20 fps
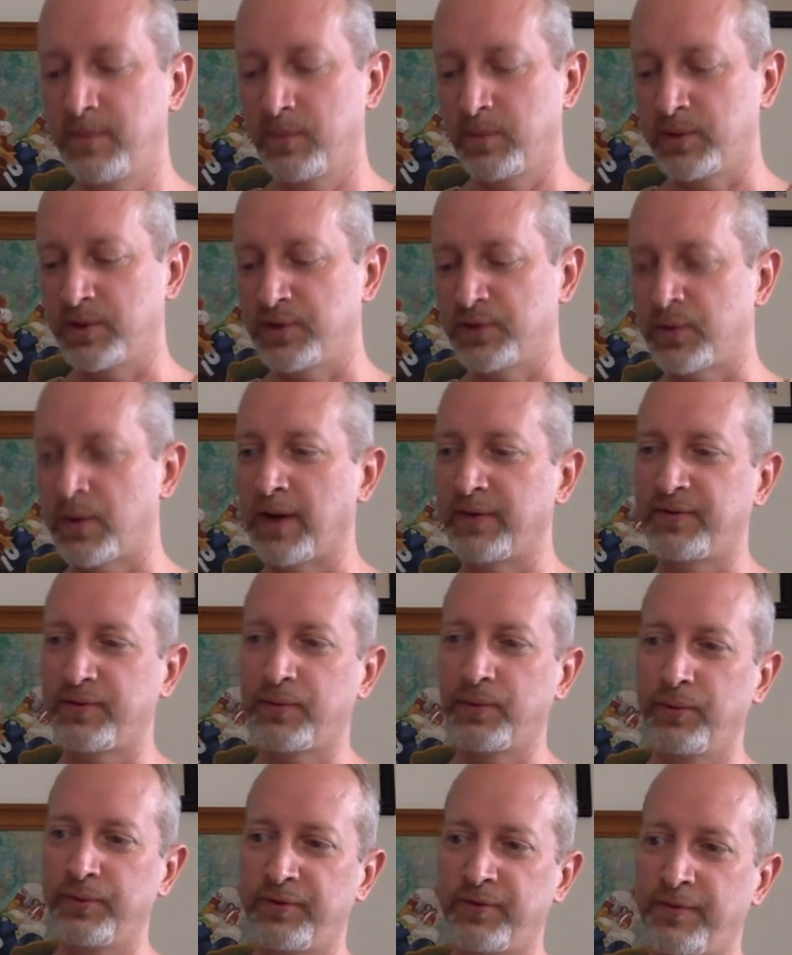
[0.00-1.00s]
which is why
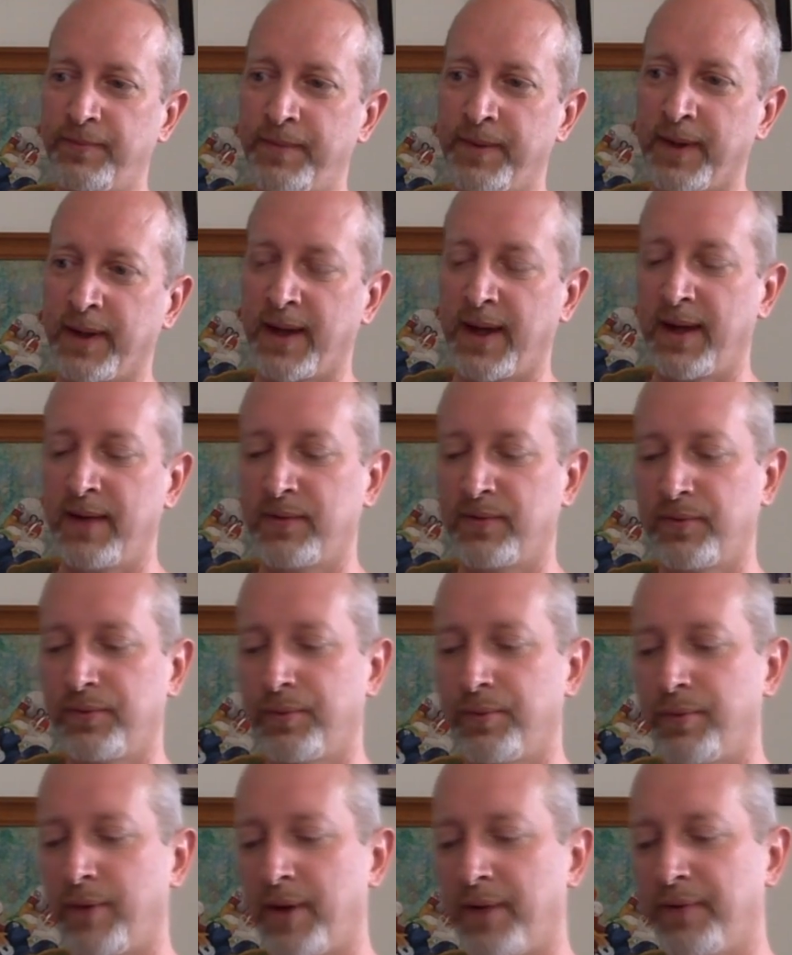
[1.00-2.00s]
schools have been canceled
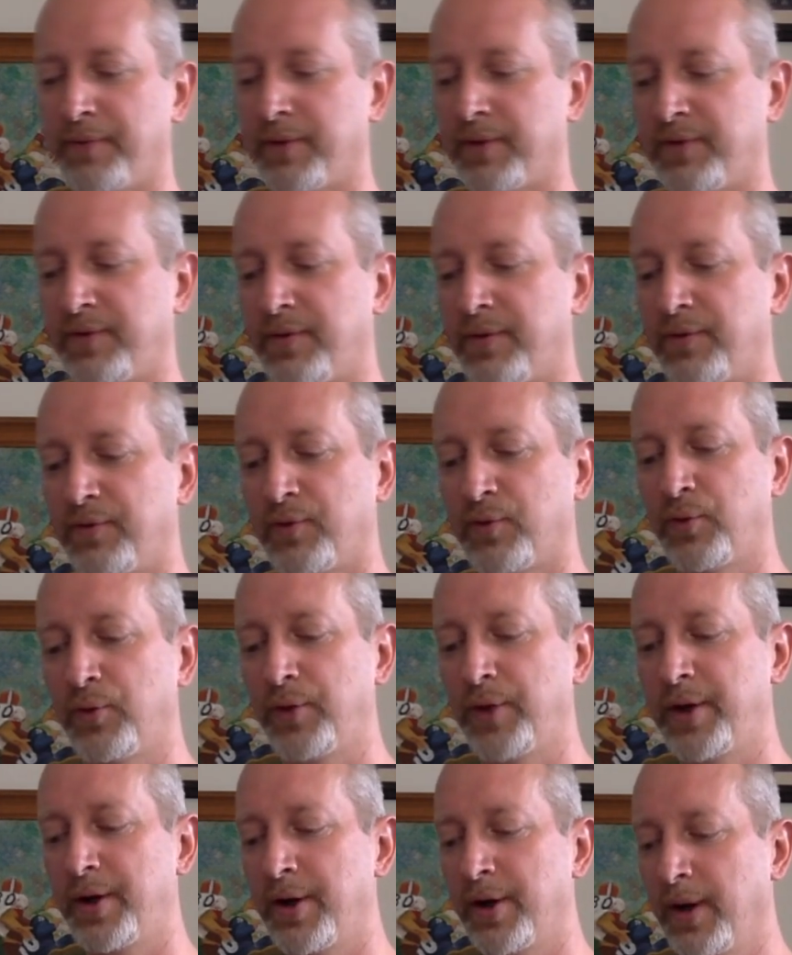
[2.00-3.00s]
throughout the rest of the school
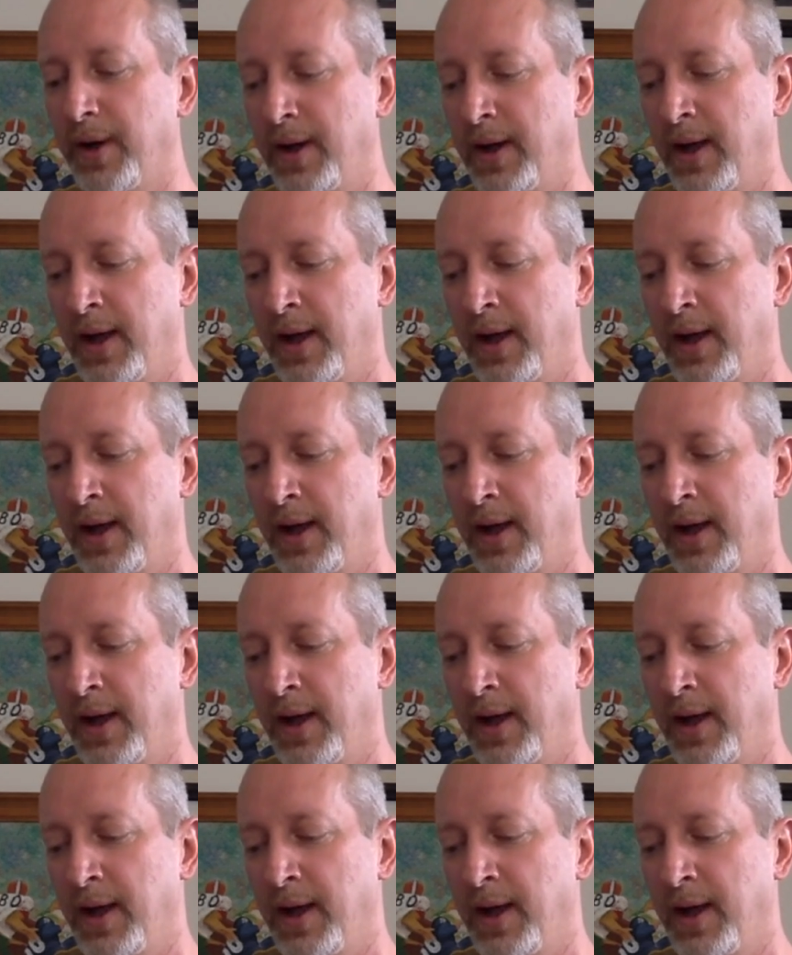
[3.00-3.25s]
year.